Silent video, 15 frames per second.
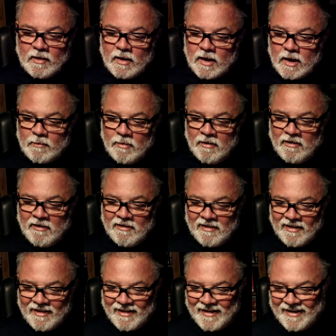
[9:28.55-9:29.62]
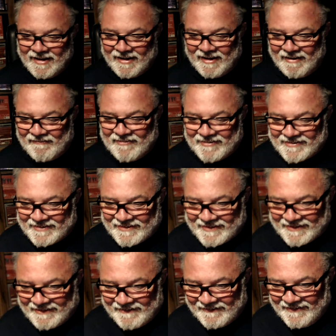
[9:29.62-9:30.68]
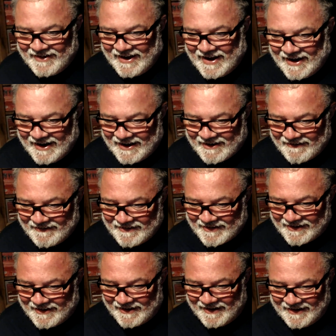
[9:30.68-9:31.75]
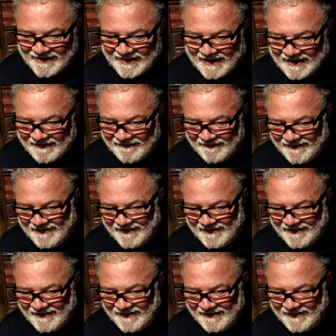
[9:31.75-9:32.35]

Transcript: I was so nearly going to lie down.